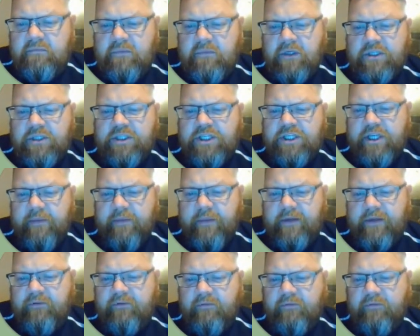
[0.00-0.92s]
a
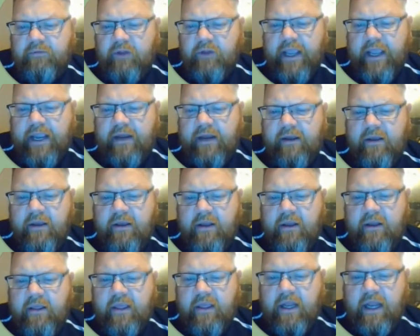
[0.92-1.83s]
geometric plane
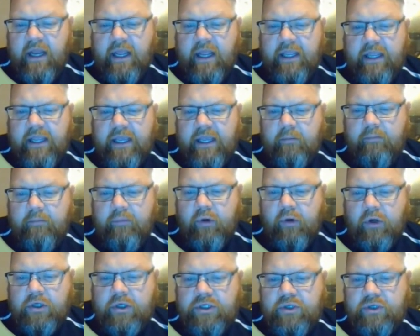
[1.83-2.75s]
that I can
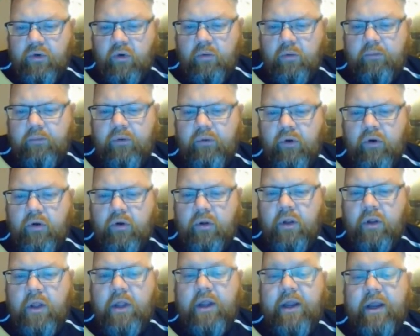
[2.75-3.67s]
push or
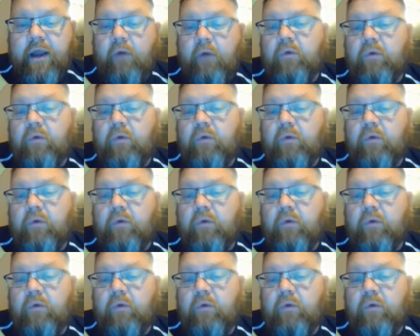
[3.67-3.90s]
pull. Now,